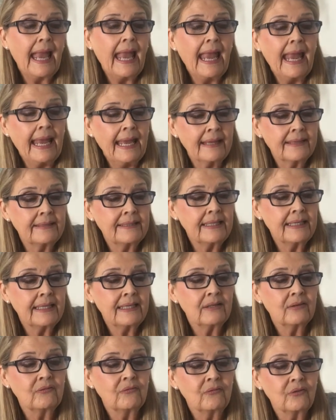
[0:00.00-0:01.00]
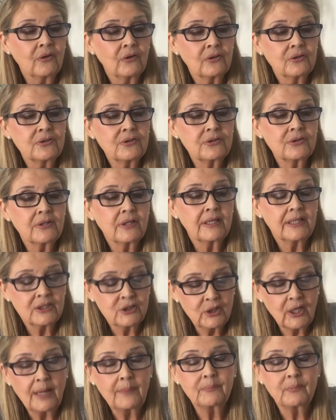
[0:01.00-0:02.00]
And in
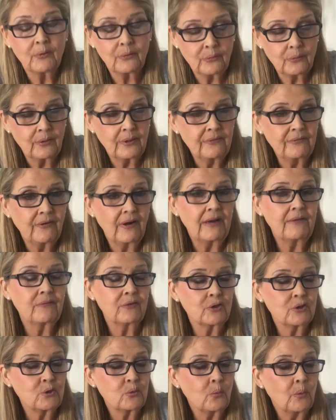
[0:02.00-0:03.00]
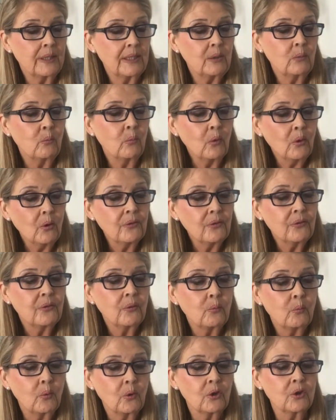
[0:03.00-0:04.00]
chapter 35, verse 20,
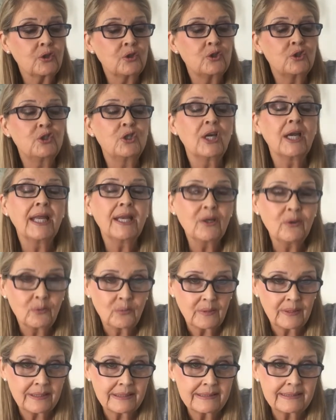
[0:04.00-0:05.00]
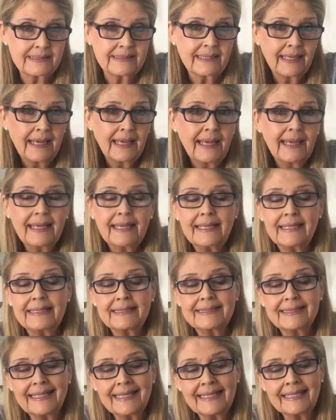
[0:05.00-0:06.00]
the word generous
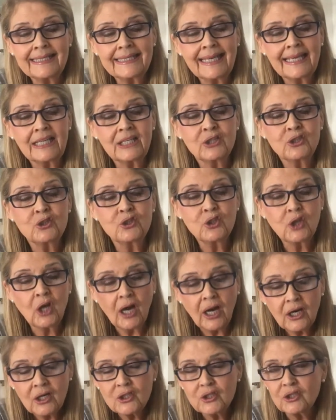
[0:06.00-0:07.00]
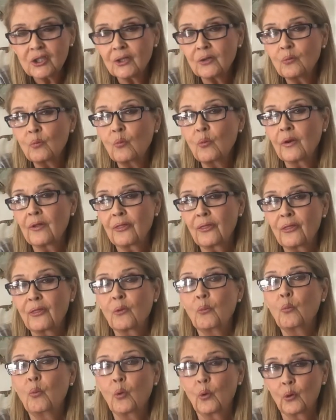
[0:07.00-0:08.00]
is in conjunction with
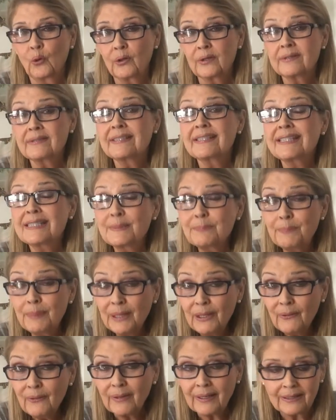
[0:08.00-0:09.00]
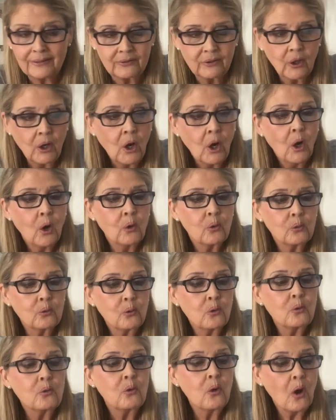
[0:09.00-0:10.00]
the word spirit,
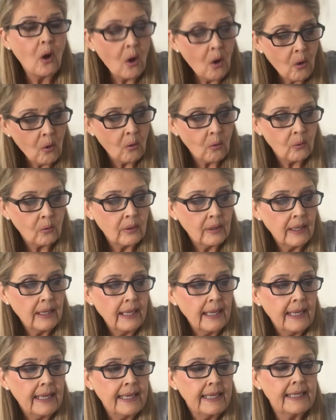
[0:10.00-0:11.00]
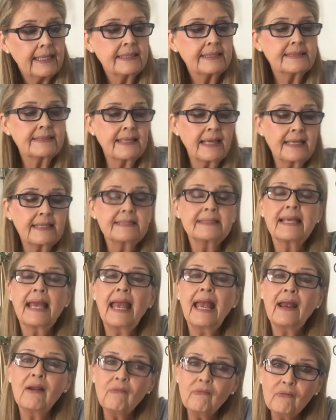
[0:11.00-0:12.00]
ruho. It says
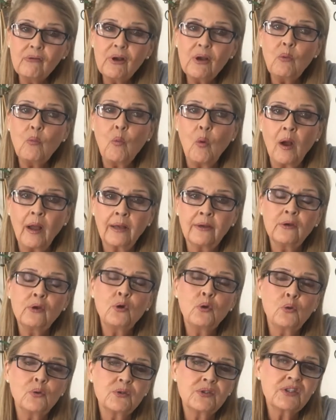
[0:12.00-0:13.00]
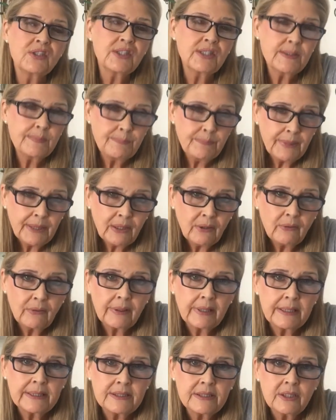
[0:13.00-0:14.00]
everyone whose
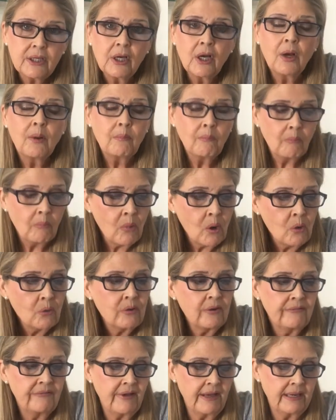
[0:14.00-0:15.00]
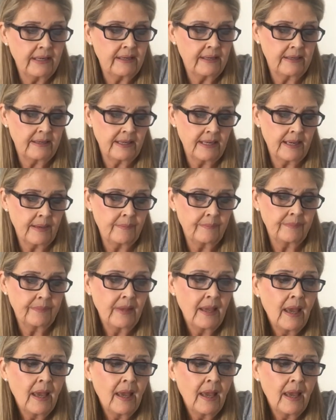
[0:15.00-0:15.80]
spirit motivated him.